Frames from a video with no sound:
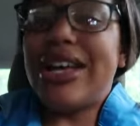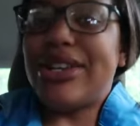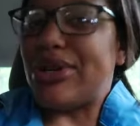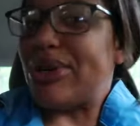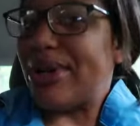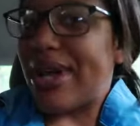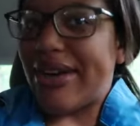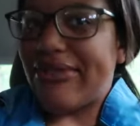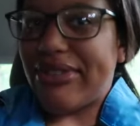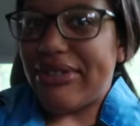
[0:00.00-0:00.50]

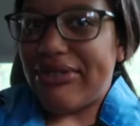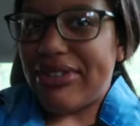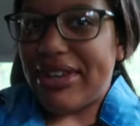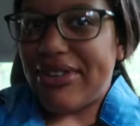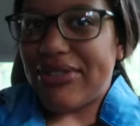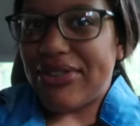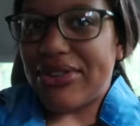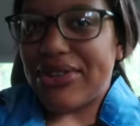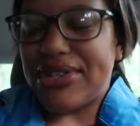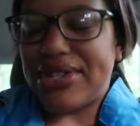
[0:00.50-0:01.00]
Don't have a
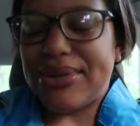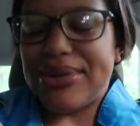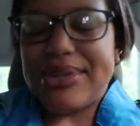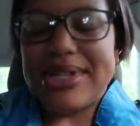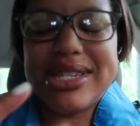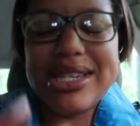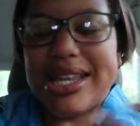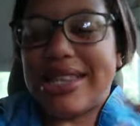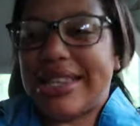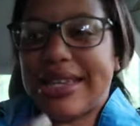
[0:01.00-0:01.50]
fever, so
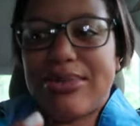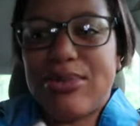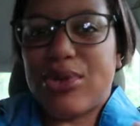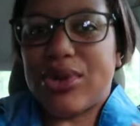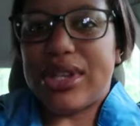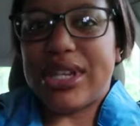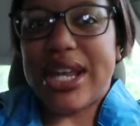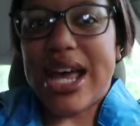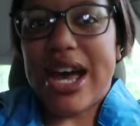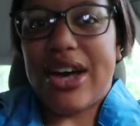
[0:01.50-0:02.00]
it's nothing
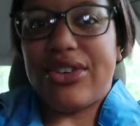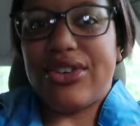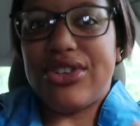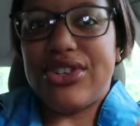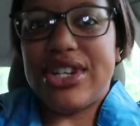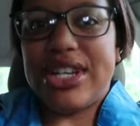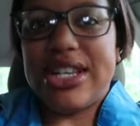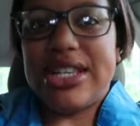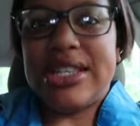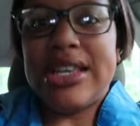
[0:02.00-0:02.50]
more than
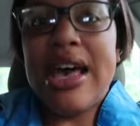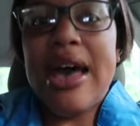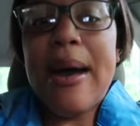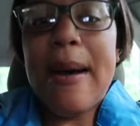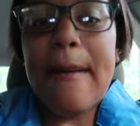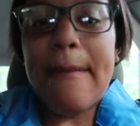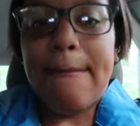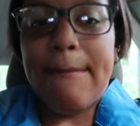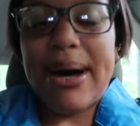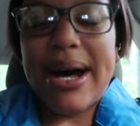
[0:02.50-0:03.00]
allergies,
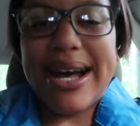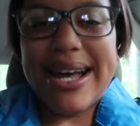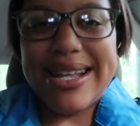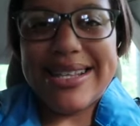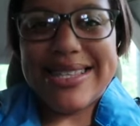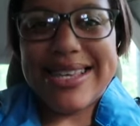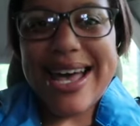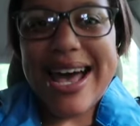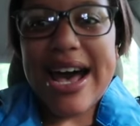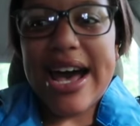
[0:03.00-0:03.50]

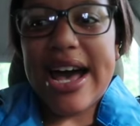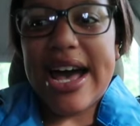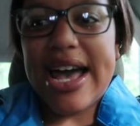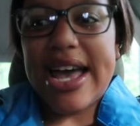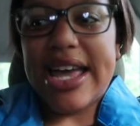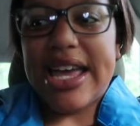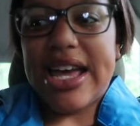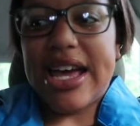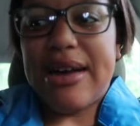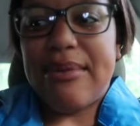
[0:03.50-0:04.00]
but
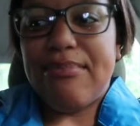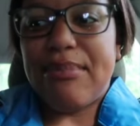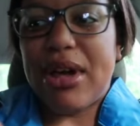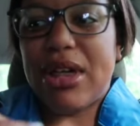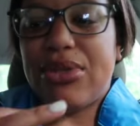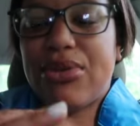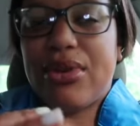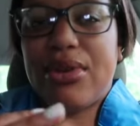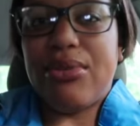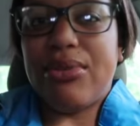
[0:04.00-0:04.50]

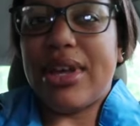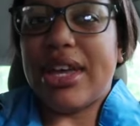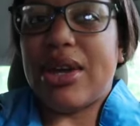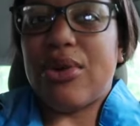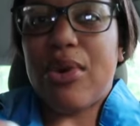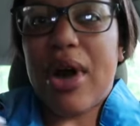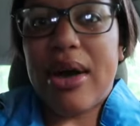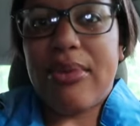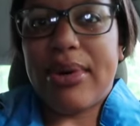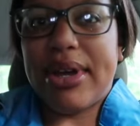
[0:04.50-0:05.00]
my throat, like,
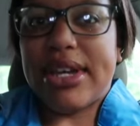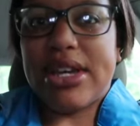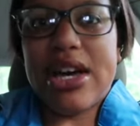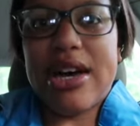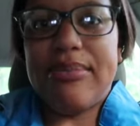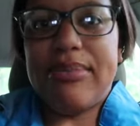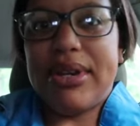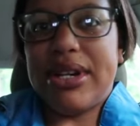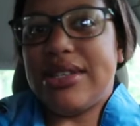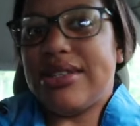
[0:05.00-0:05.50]
I wake
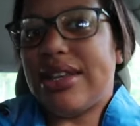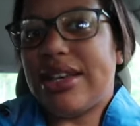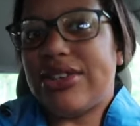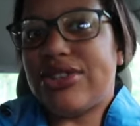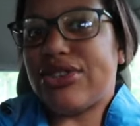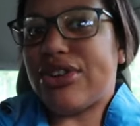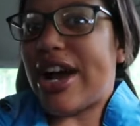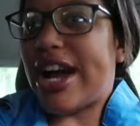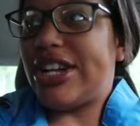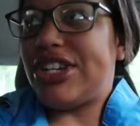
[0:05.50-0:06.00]
up and it's like
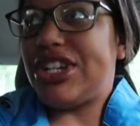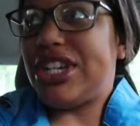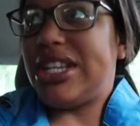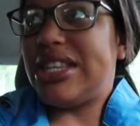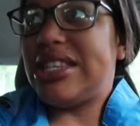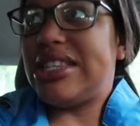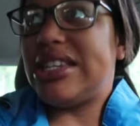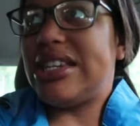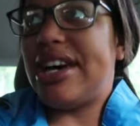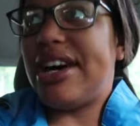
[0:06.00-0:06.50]
scratchy
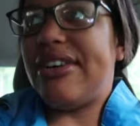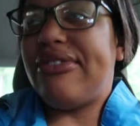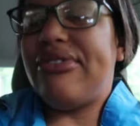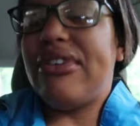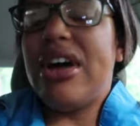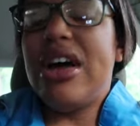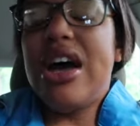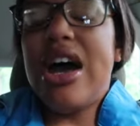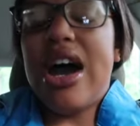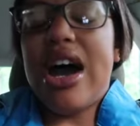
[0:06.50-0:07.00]
and stuff.
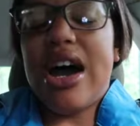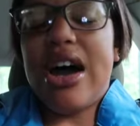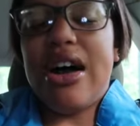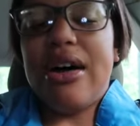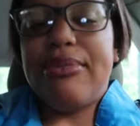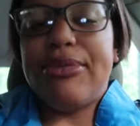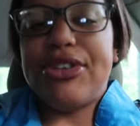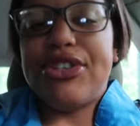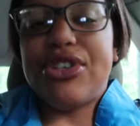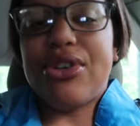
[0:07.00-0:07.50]

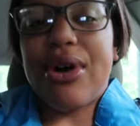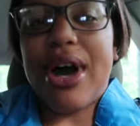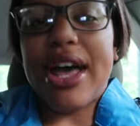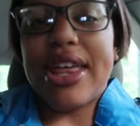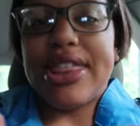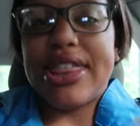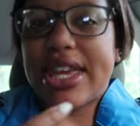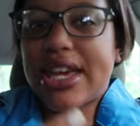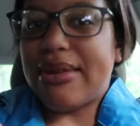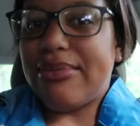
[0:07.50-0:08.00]
So
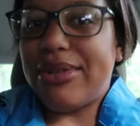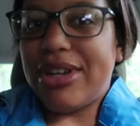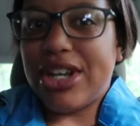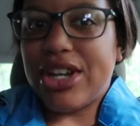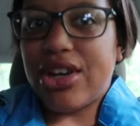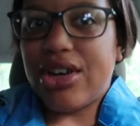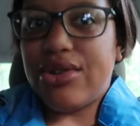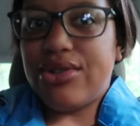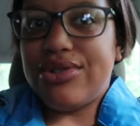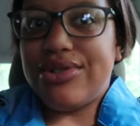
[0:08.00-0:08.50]
I think I'm gonna
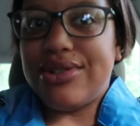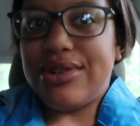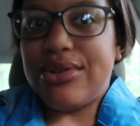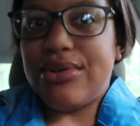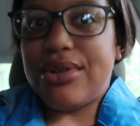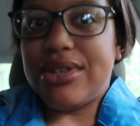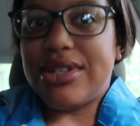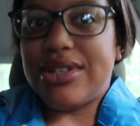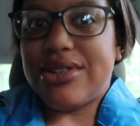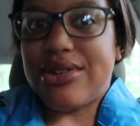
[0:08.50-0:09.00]
go to
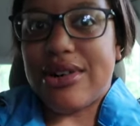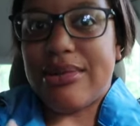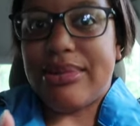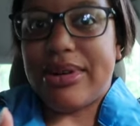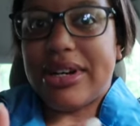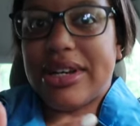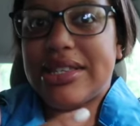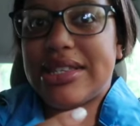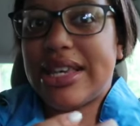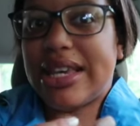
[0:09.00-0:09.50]

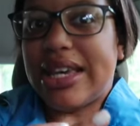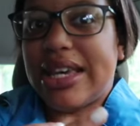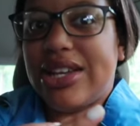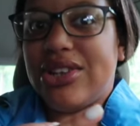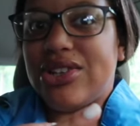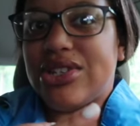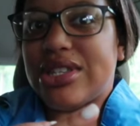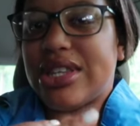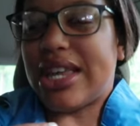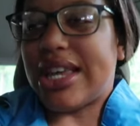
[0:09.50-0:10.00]
Starbucks and
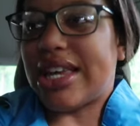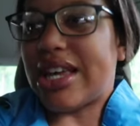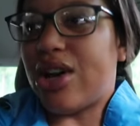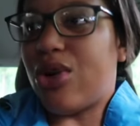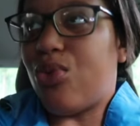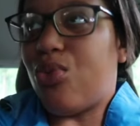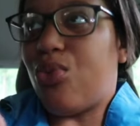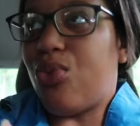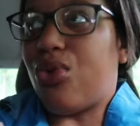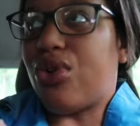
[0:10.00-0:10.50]
get just like
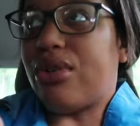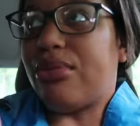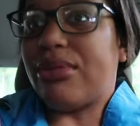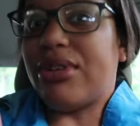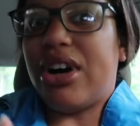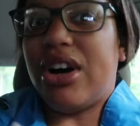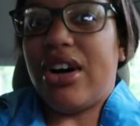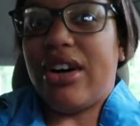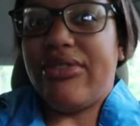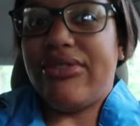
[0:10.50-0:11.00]
a warm
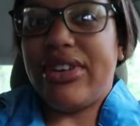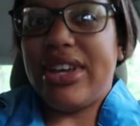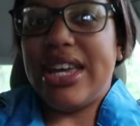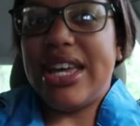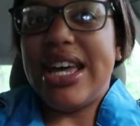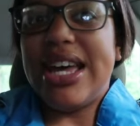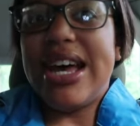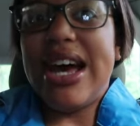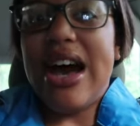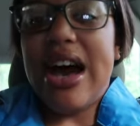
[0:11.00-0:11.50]

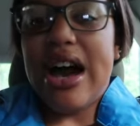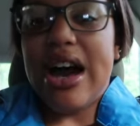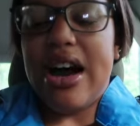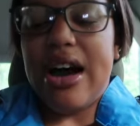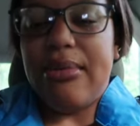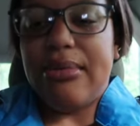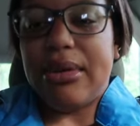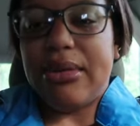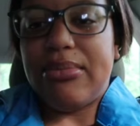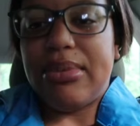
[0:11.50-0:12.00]
coffee.
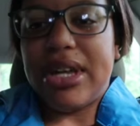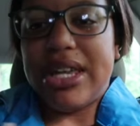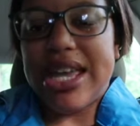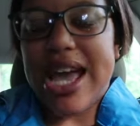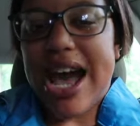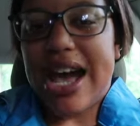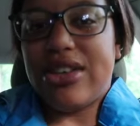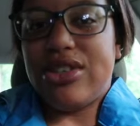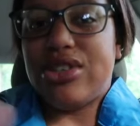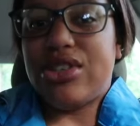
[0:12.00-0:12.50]
But
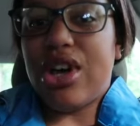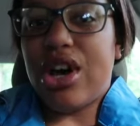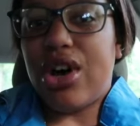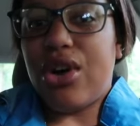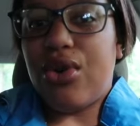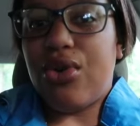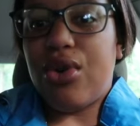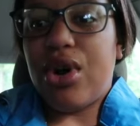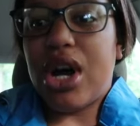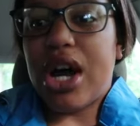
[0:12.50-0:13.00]
yeah,
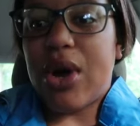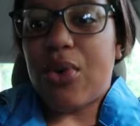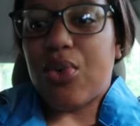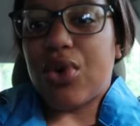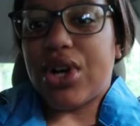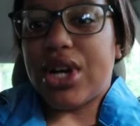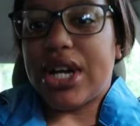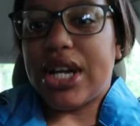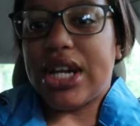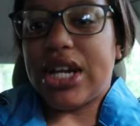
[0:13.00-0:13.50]
so
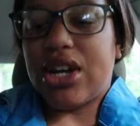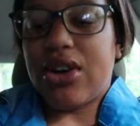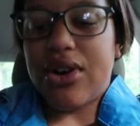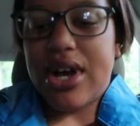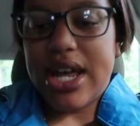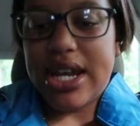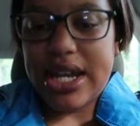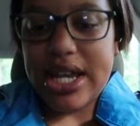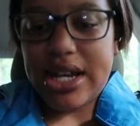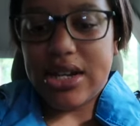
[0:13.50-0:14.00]
we're gonna go
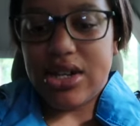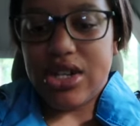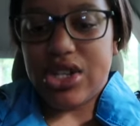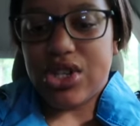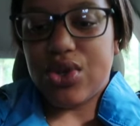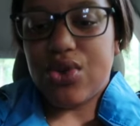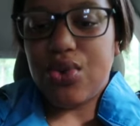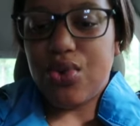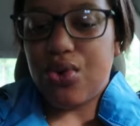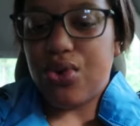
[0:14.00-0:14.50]
ahead and head to
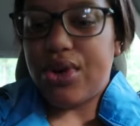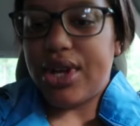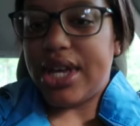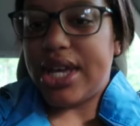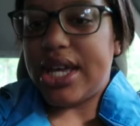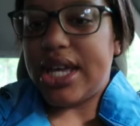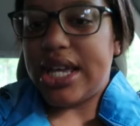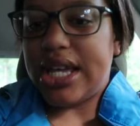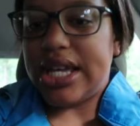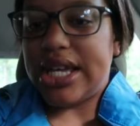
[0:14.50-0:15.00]
school.
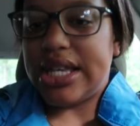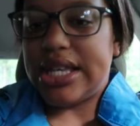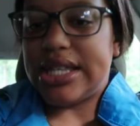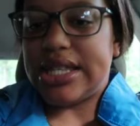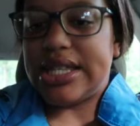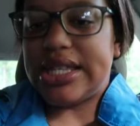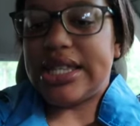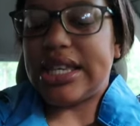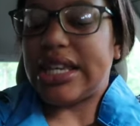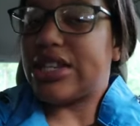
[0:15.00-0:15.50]
It
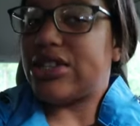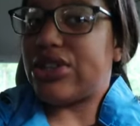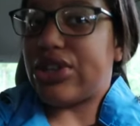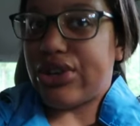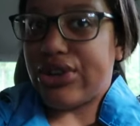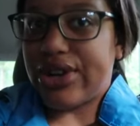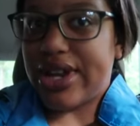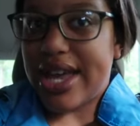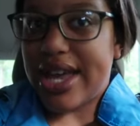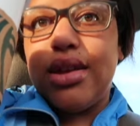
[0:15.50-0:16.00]
is 6:30.
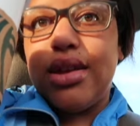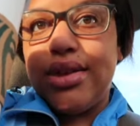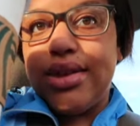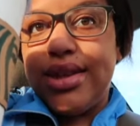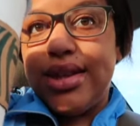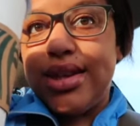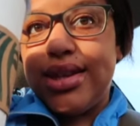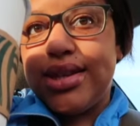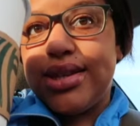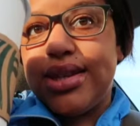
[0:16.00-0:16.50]

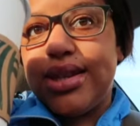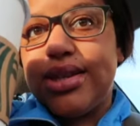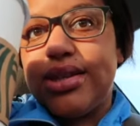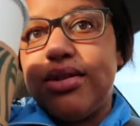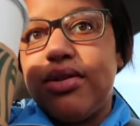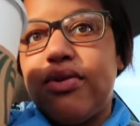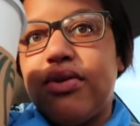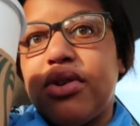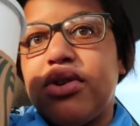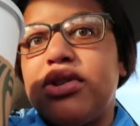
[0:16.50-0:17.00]
This is
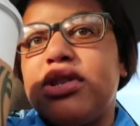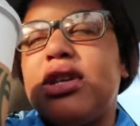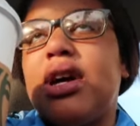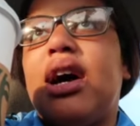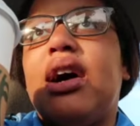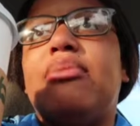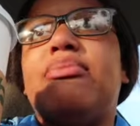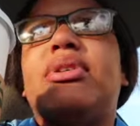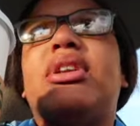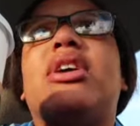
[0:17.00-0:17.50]
the first
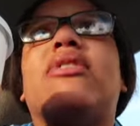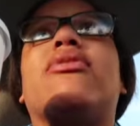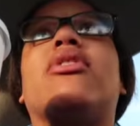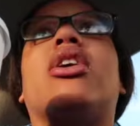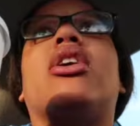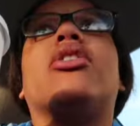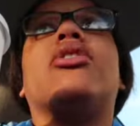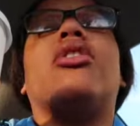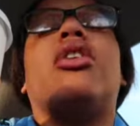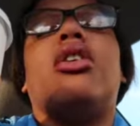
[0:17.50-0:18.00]
time that I've
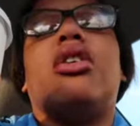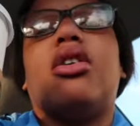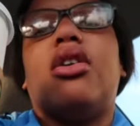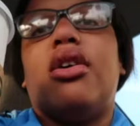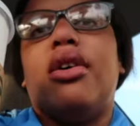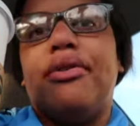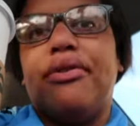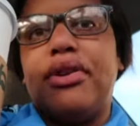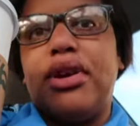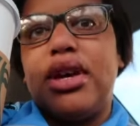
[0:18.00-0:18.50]
gotten hot
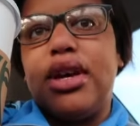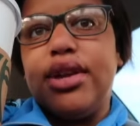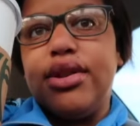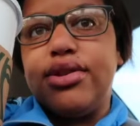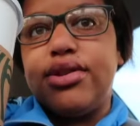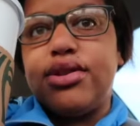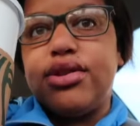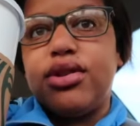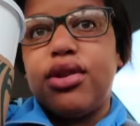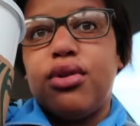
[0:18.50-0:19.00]
coffee
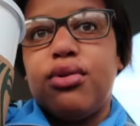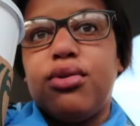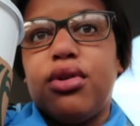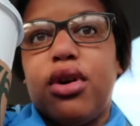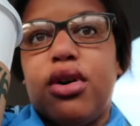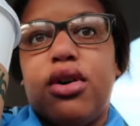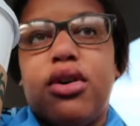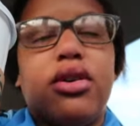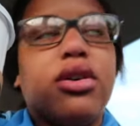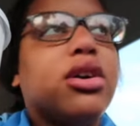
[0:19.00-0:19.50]
in so
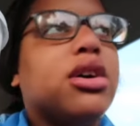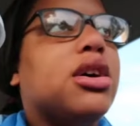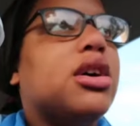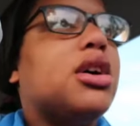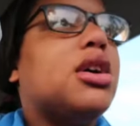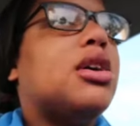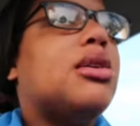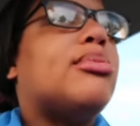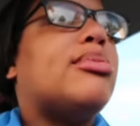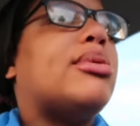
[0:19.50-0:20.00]
long,
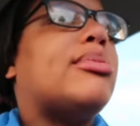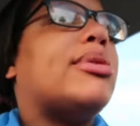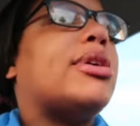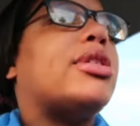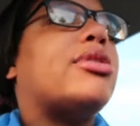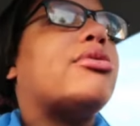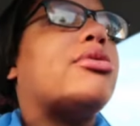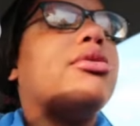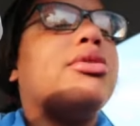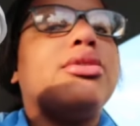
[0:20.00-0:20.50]
but my
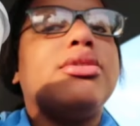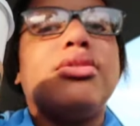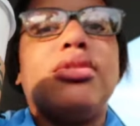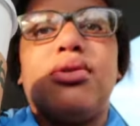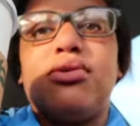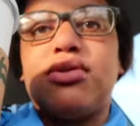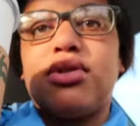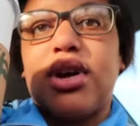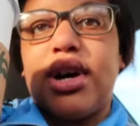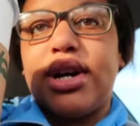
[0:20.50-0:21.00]
throat is
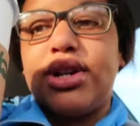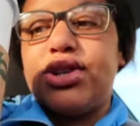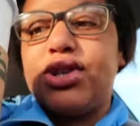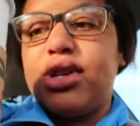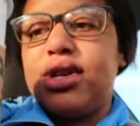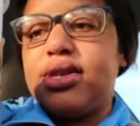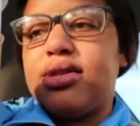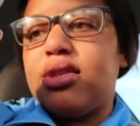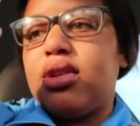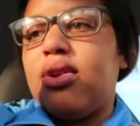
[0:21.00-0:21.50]
so
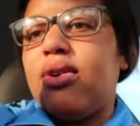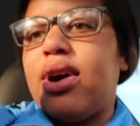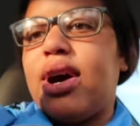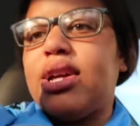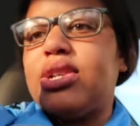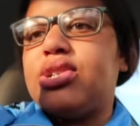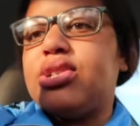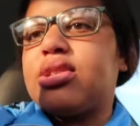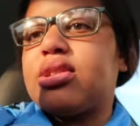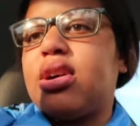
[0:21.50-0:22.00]
scratchy, so
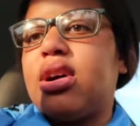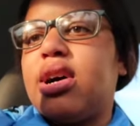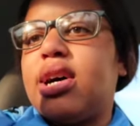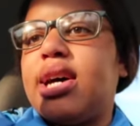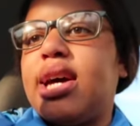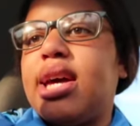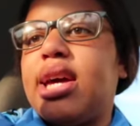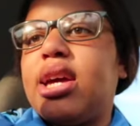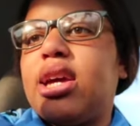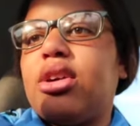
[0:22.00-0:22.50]
I just
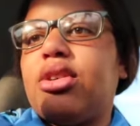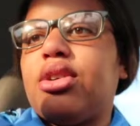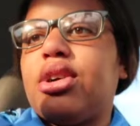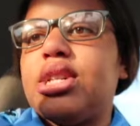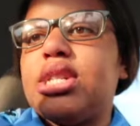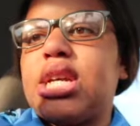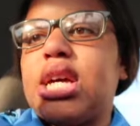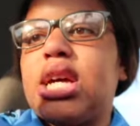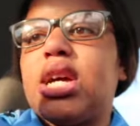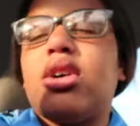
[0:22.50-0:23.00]
got a
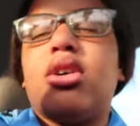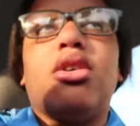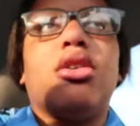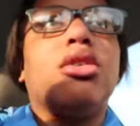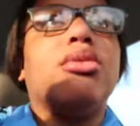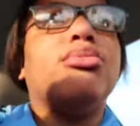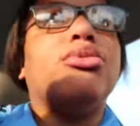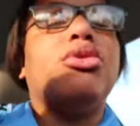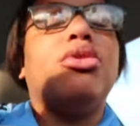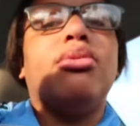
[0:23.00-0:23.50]
grande
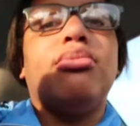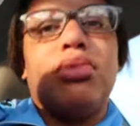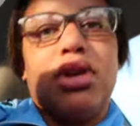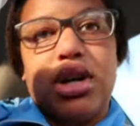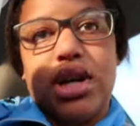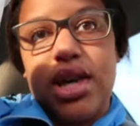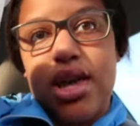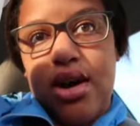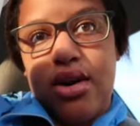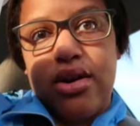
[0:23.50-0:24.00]
caramel
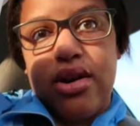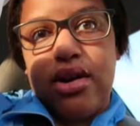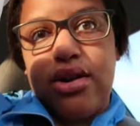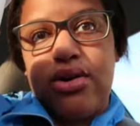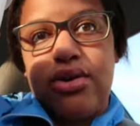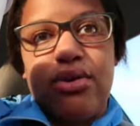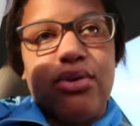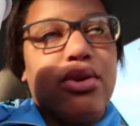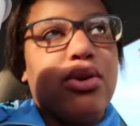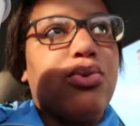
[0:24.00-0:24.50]

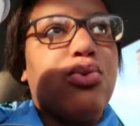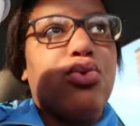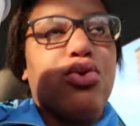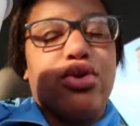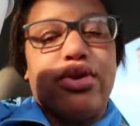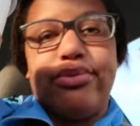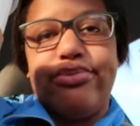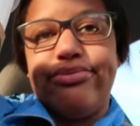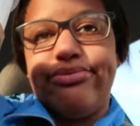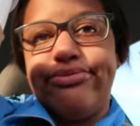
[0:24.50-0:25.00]
macchiato
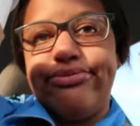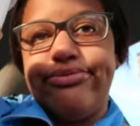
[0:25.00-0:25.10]
warm.